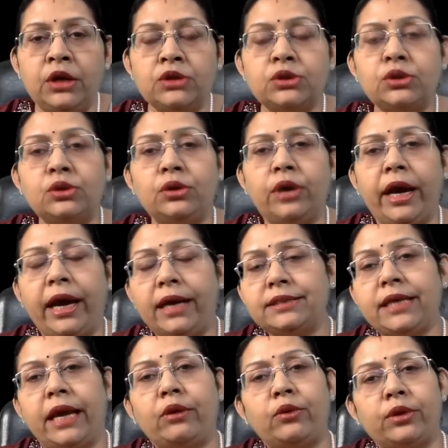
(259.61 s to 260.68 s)
So
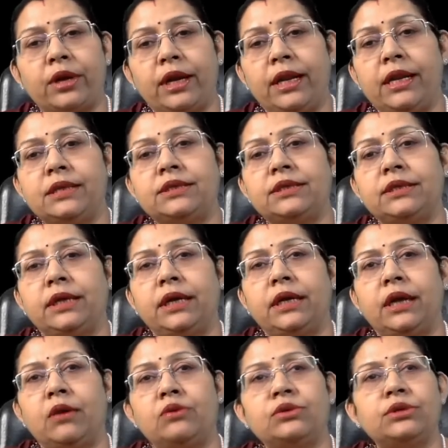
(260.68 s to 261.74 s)
as I could collect
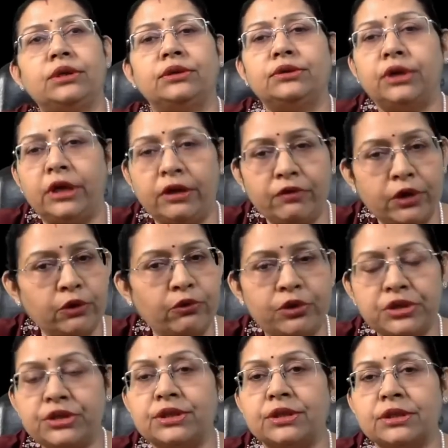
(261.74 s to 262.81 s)
around 31
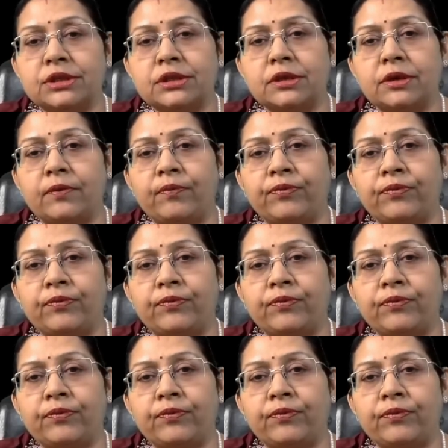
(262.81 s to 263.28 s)
questions